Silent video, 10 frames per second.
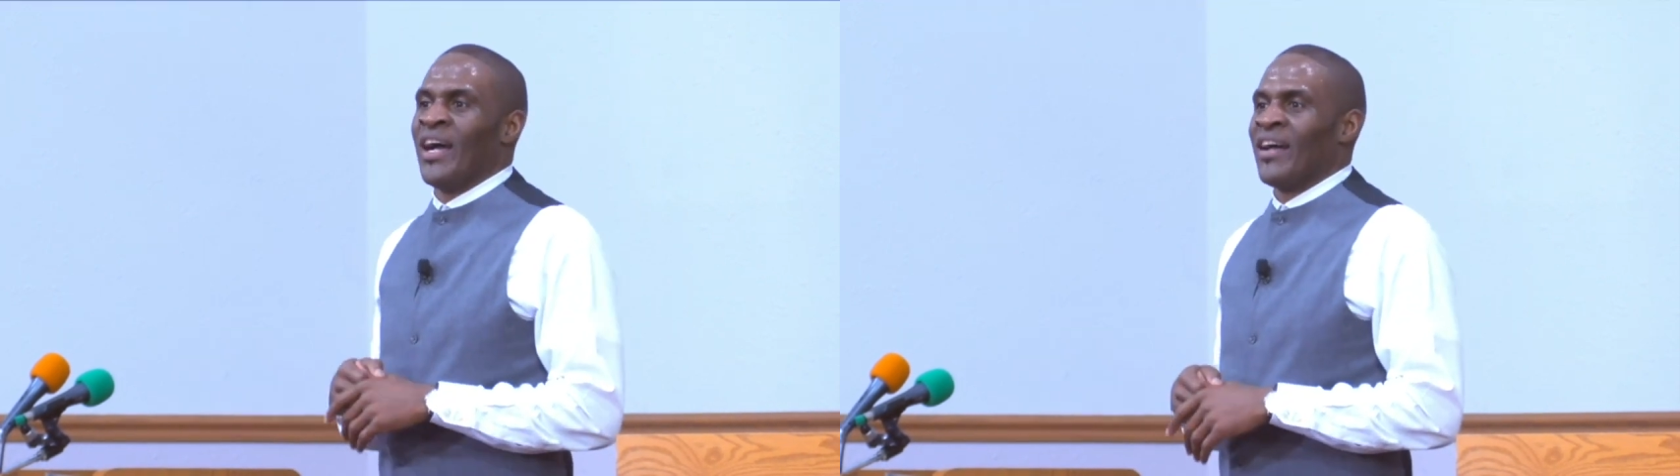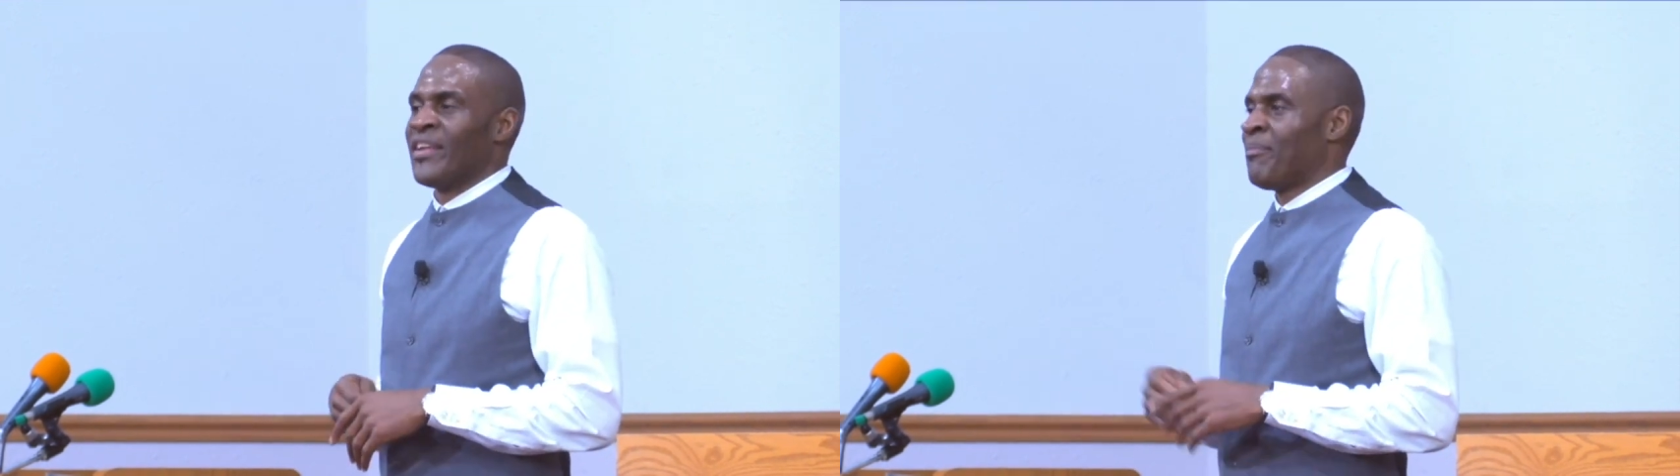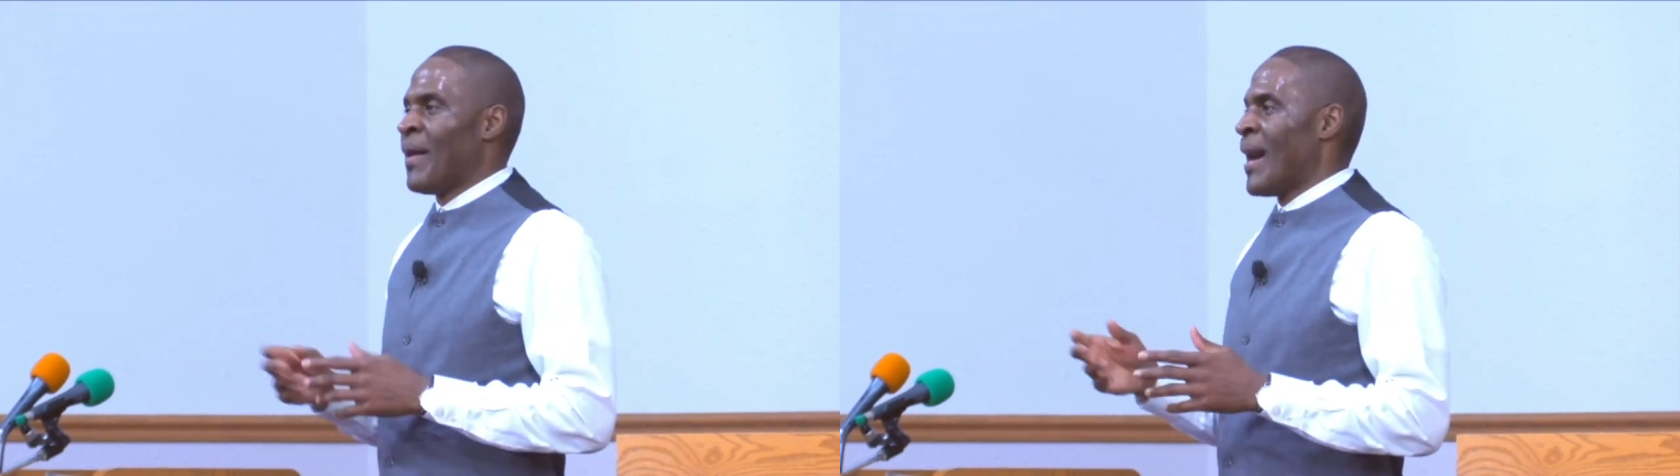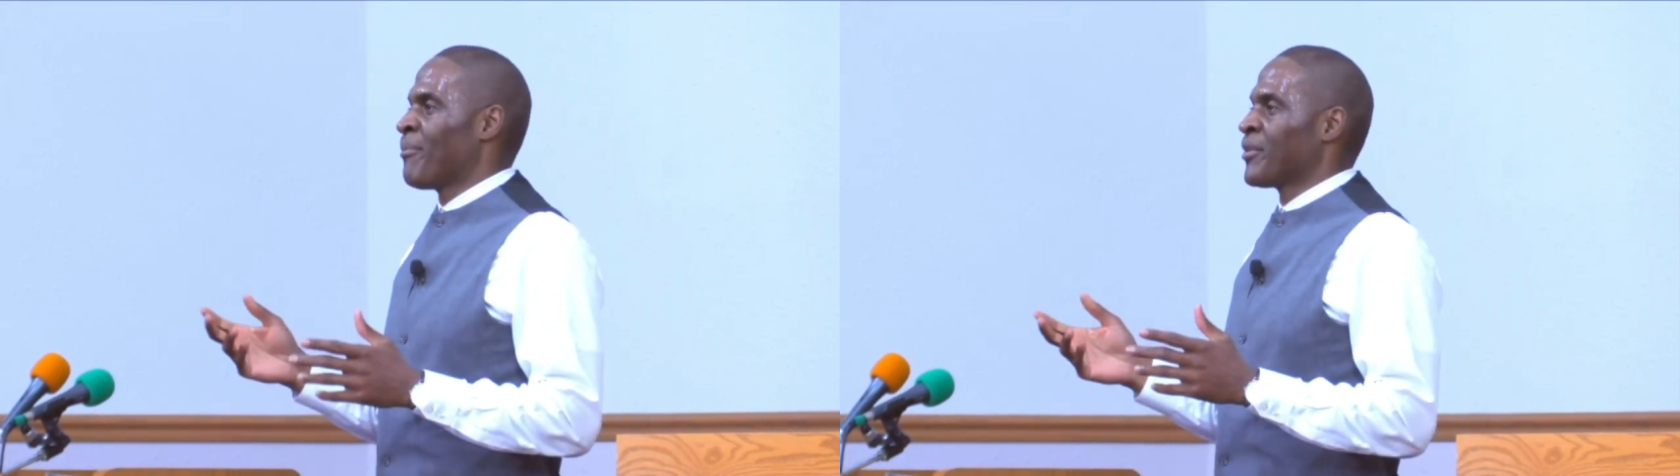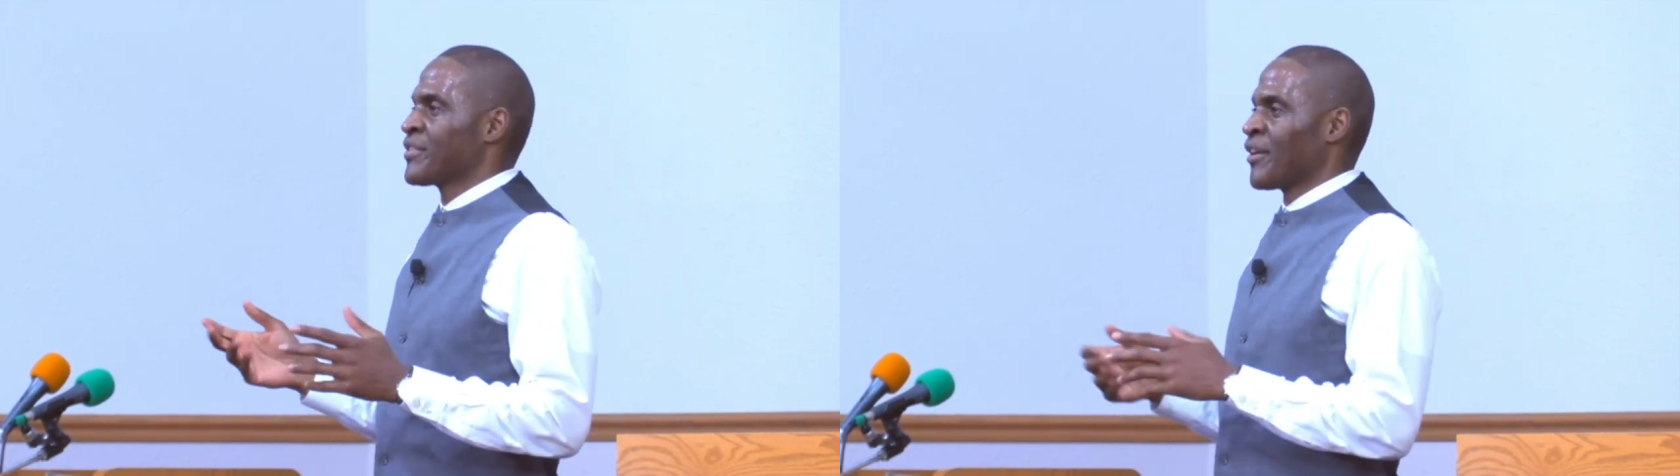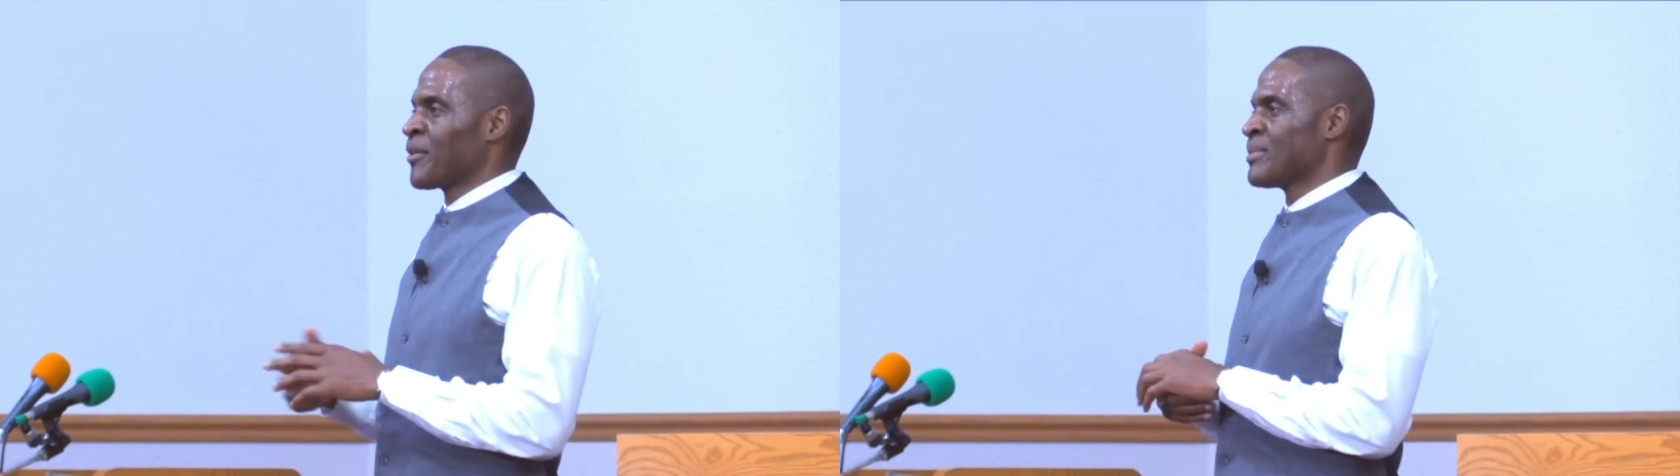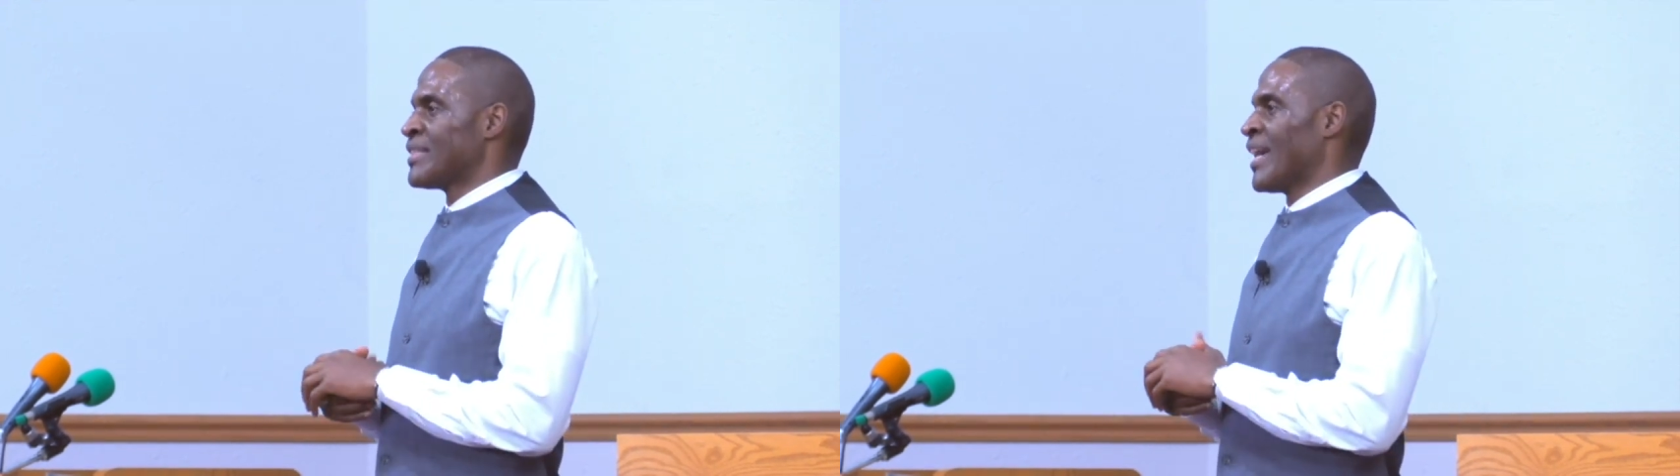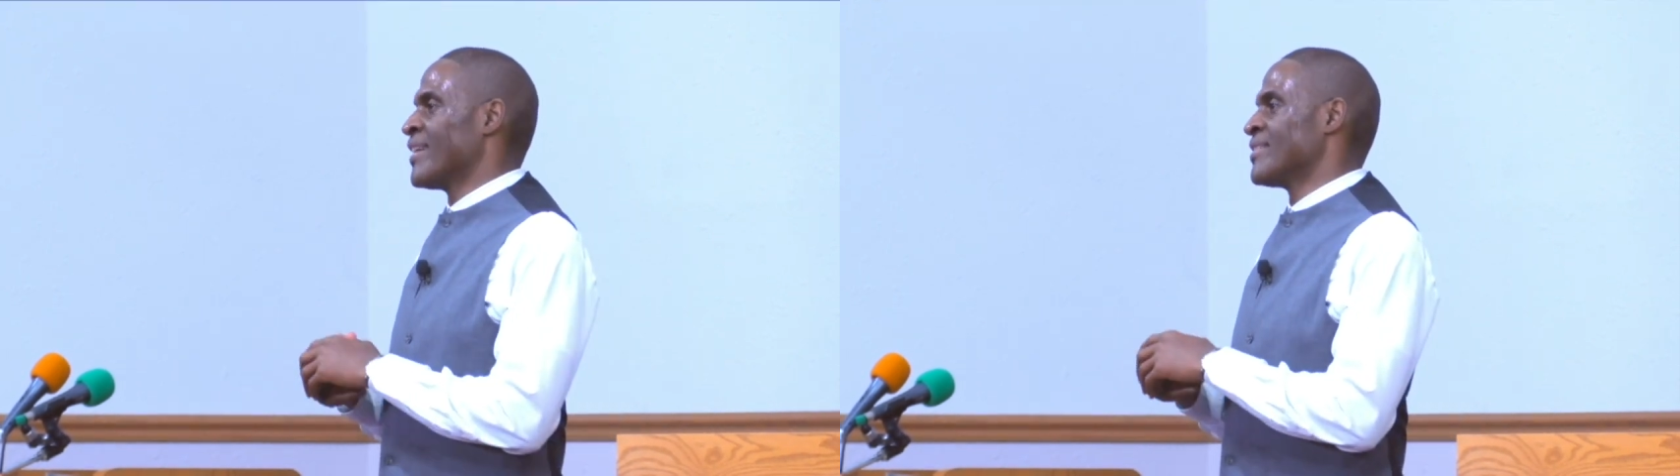their pomp or circumstance